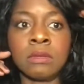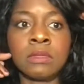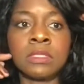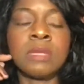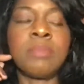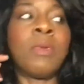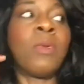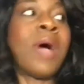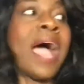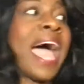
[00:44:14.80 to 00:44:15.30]

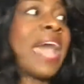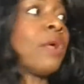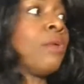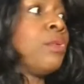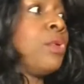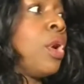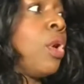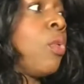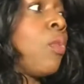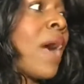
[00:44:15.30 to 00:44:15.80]
Tomorrow, I
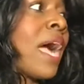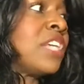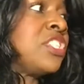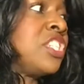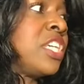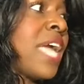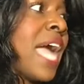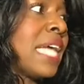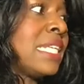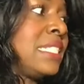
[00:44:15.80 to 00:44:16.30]
don't know why
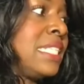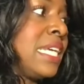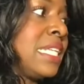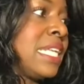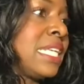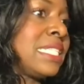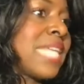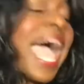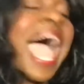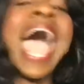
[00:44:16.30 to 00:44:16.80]
she got sick.
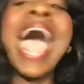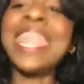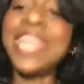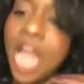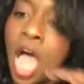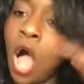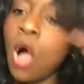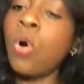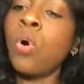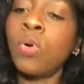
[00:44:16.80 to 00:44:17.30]
I
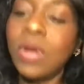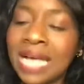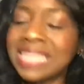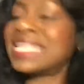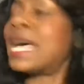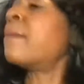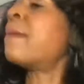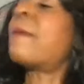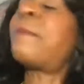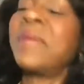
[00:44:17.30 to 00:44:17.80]
know because
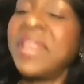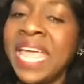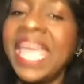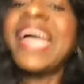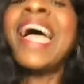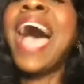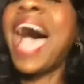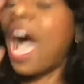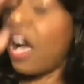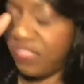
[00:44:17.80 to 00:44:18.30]
I'm up in here
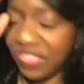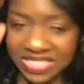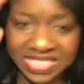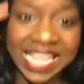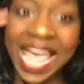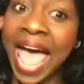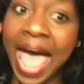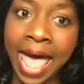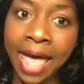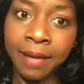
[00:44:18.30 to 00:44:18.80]
all the
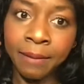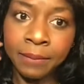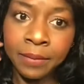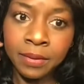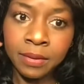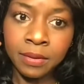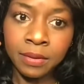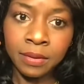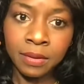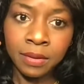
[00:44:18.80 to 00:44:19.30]
time.
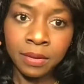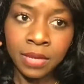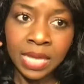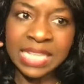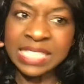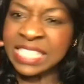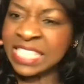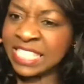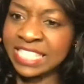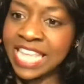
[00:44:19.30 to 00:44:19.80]

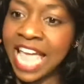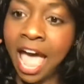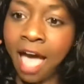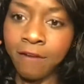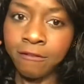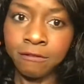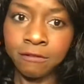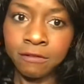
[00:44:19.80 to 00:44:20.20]
And stop.